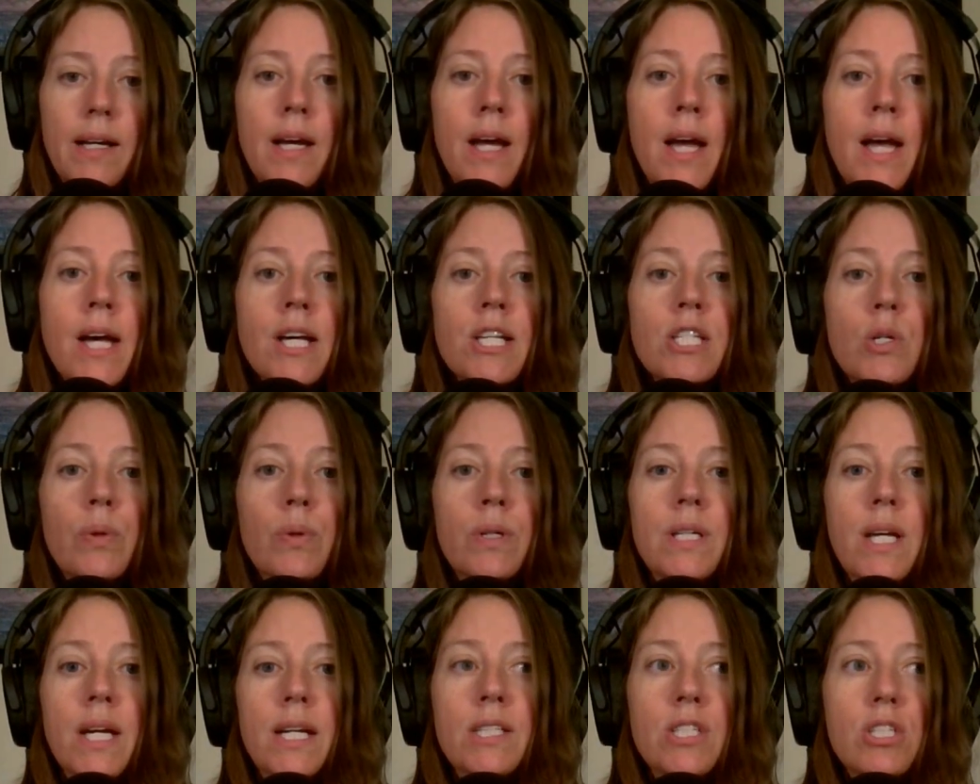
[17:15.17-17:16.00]
So
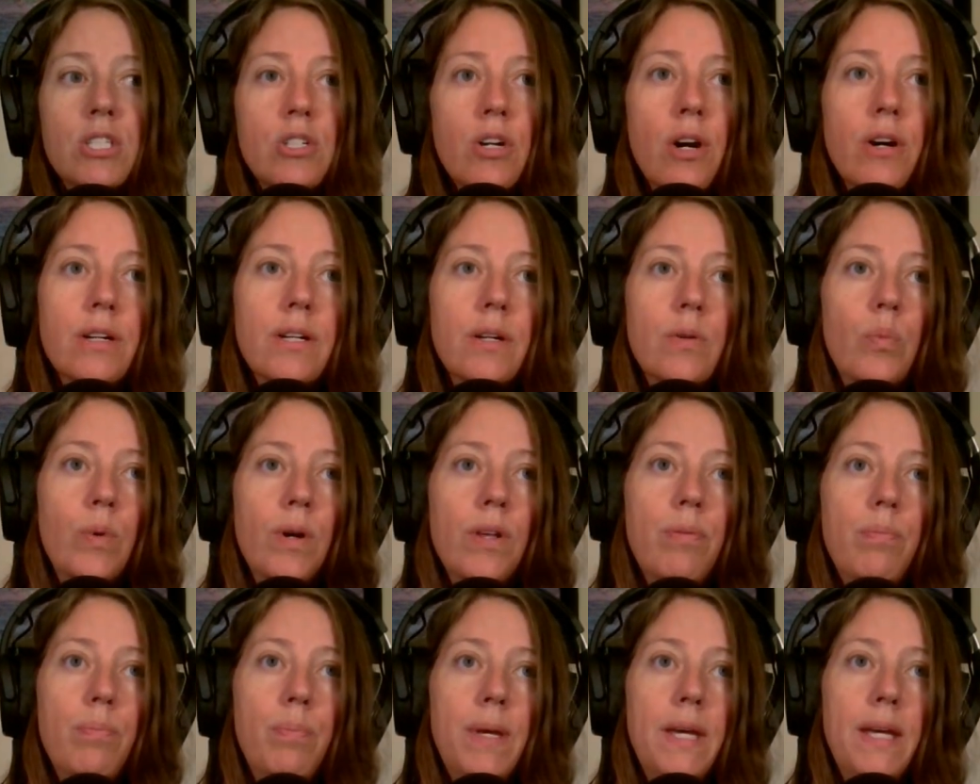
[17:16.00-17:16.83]
it started
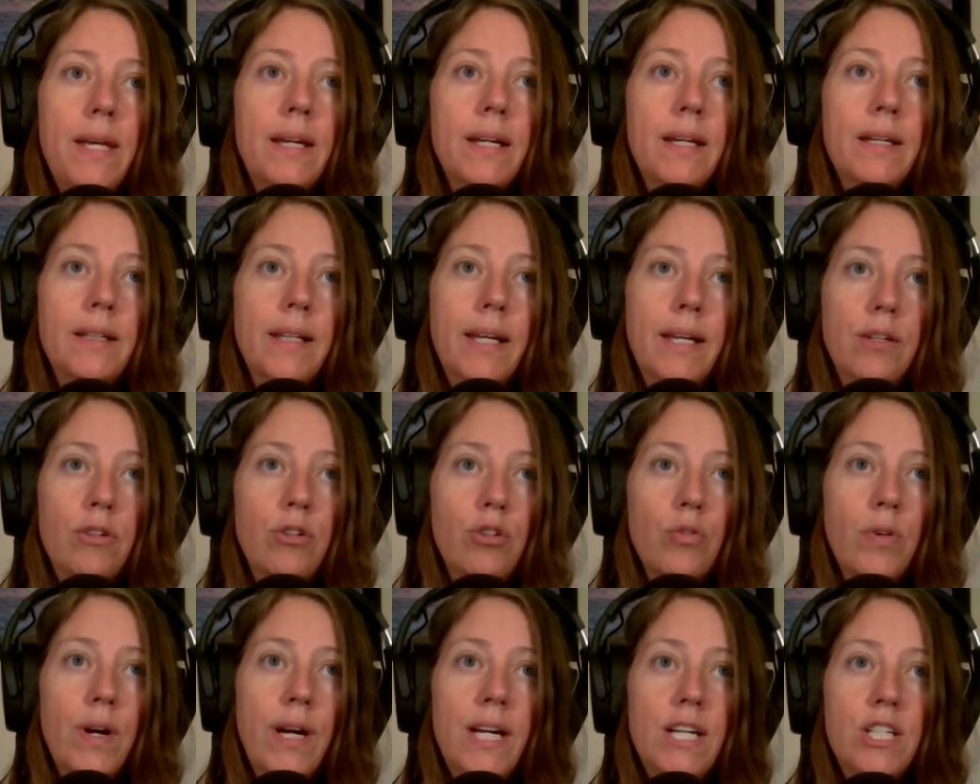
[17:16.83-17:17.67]
with being like
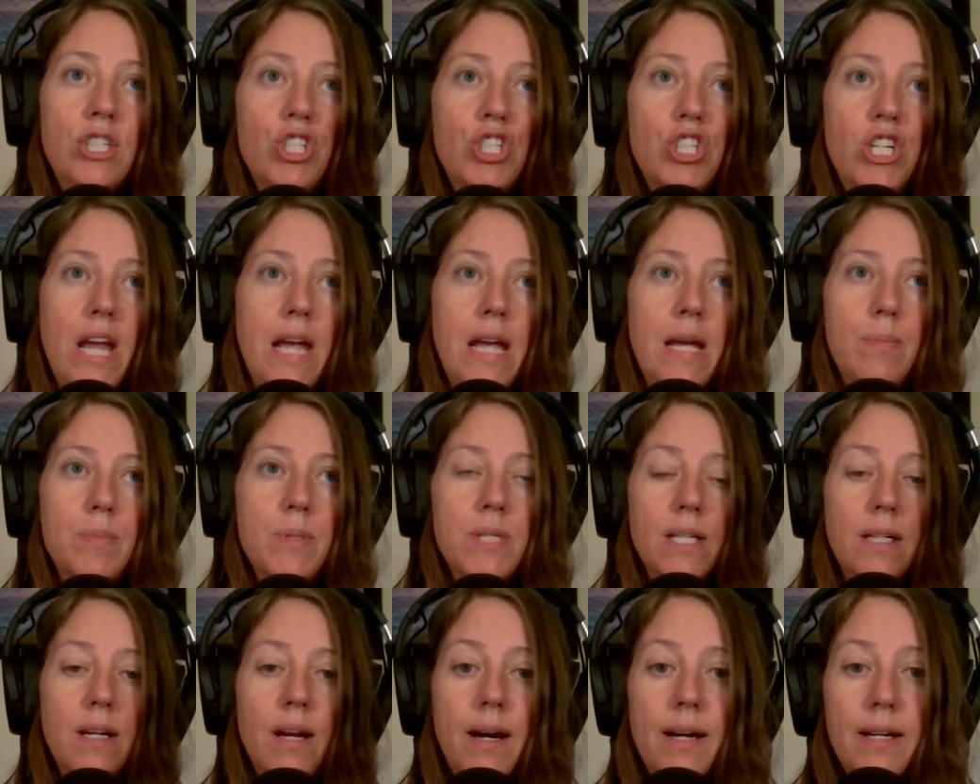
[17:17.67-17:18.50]
gray shapes
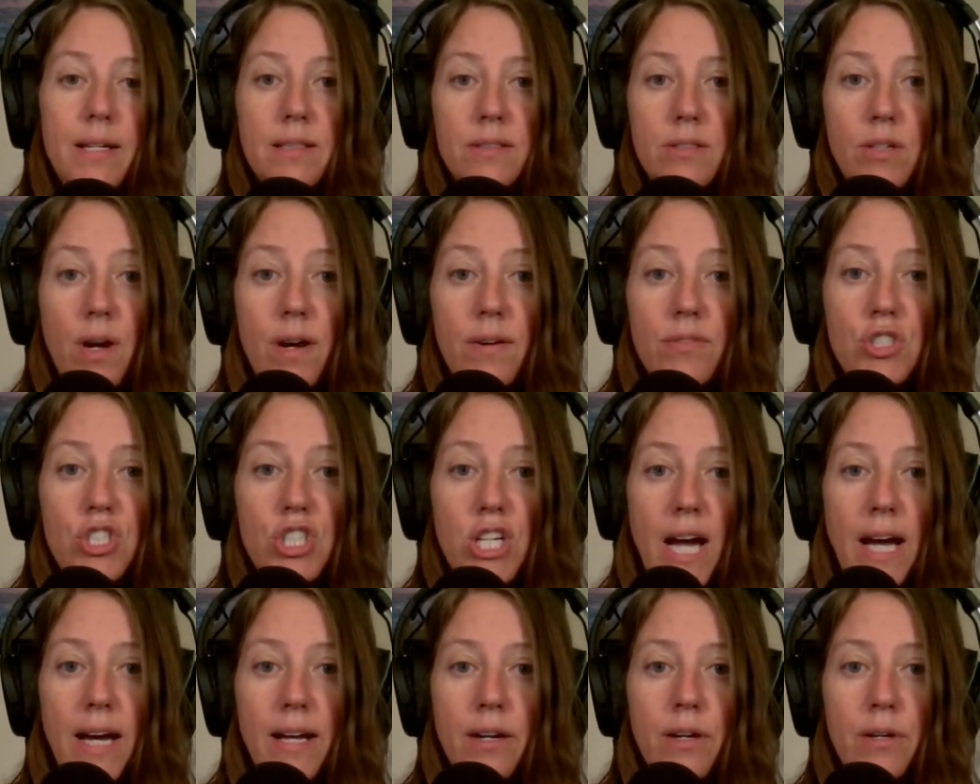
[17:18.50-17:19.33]
and kind of
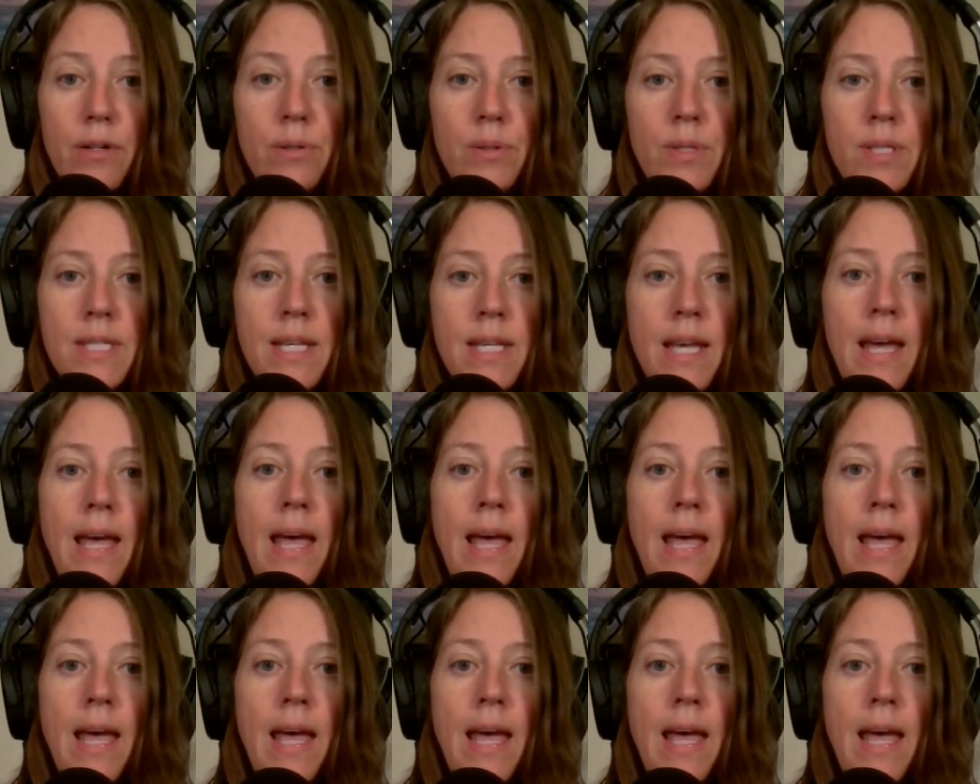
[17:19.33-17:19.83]
shadows.